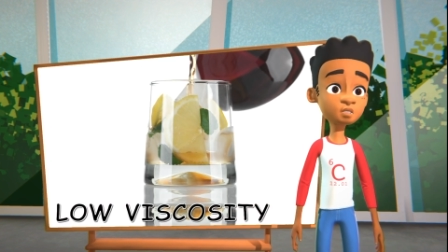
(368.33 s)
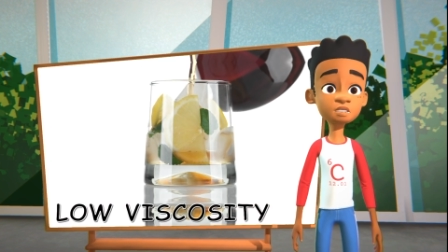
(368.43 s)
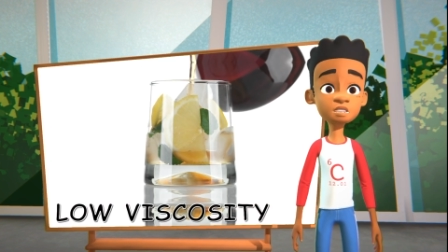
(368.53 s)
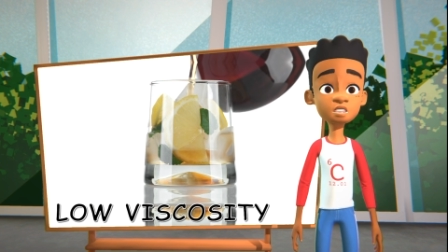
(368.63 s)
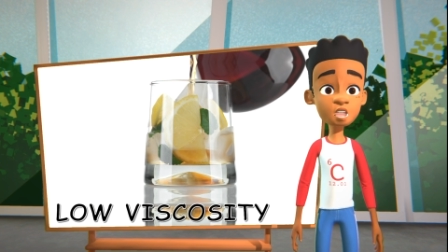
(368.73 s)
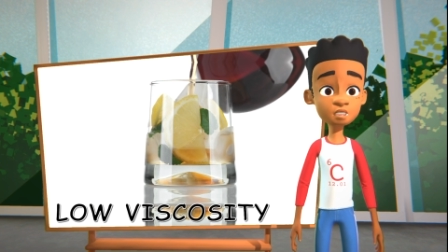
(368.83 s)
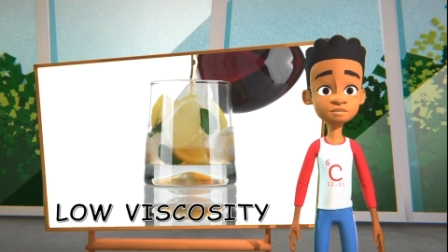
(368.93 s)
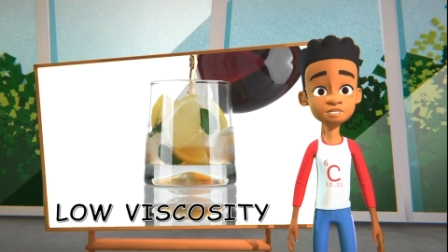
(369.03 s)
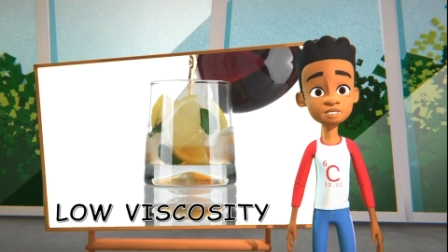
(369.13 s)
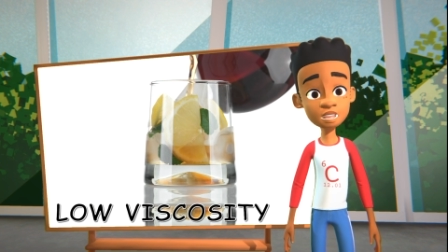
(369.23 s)
with a
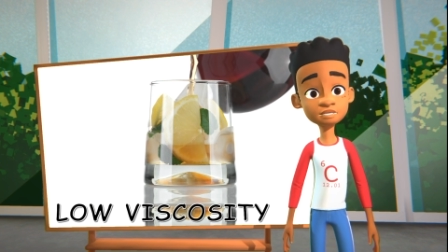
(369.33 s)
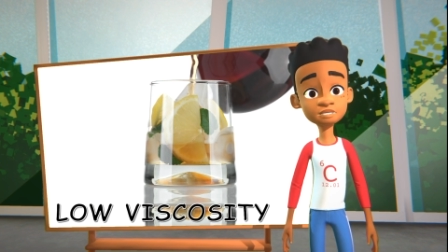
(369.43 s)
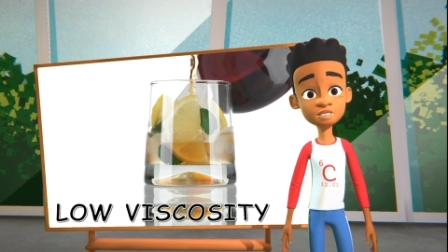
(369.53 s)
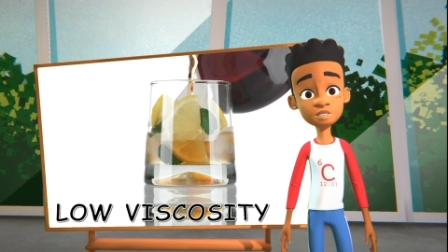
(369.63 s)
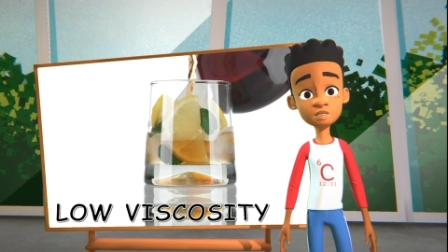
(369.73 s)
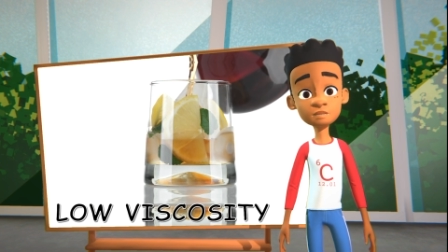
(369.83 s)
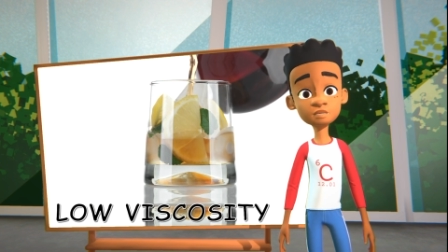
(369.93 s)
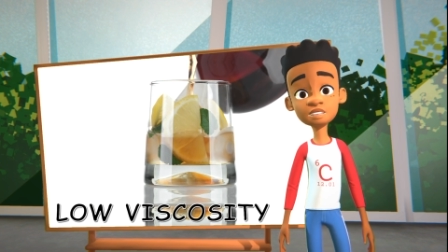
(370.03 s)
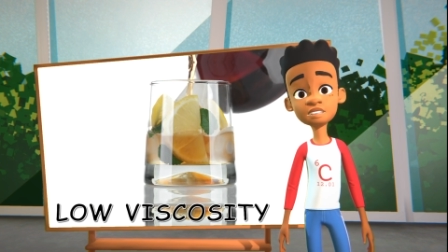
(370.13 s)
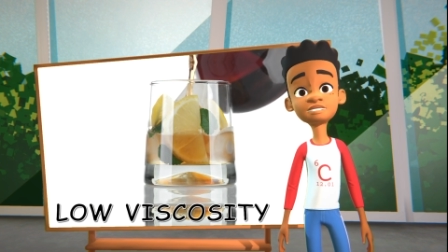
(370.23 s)
low viscosity
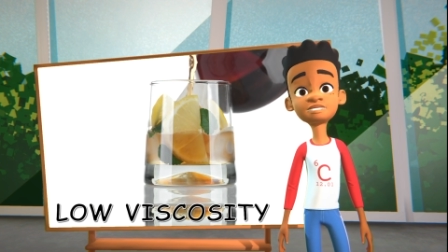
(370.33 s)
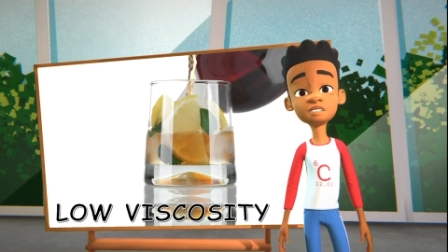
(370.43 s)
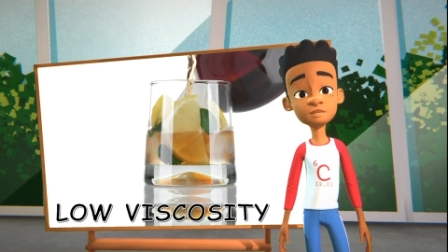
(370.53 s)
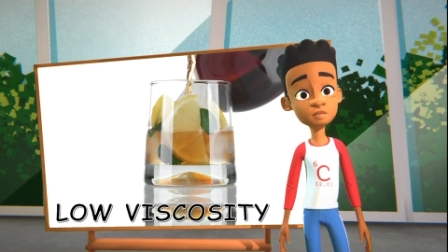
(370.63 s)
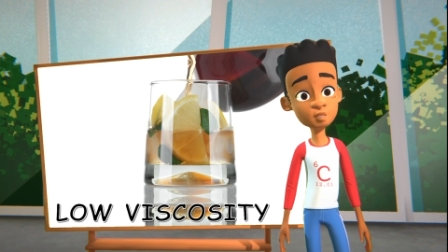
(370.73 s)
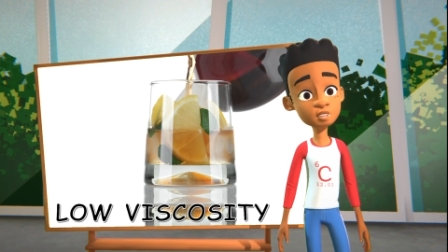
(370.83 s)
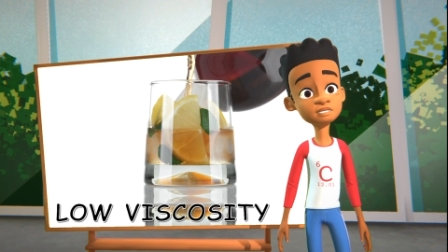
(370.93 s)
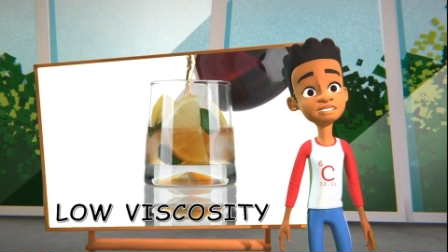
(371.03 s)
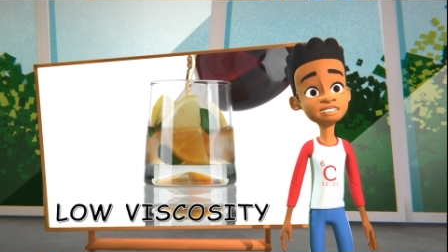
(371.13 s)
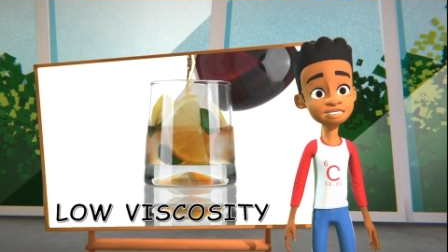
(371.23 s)
because it
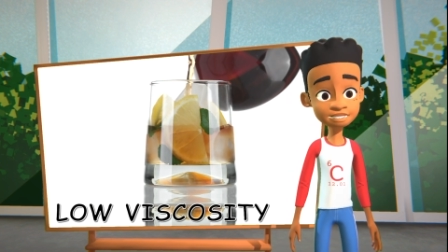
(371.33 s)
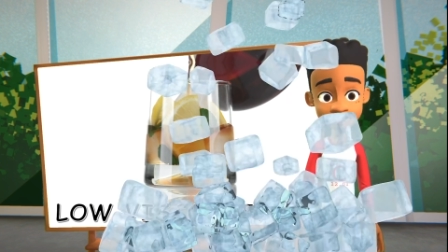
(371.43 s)
pours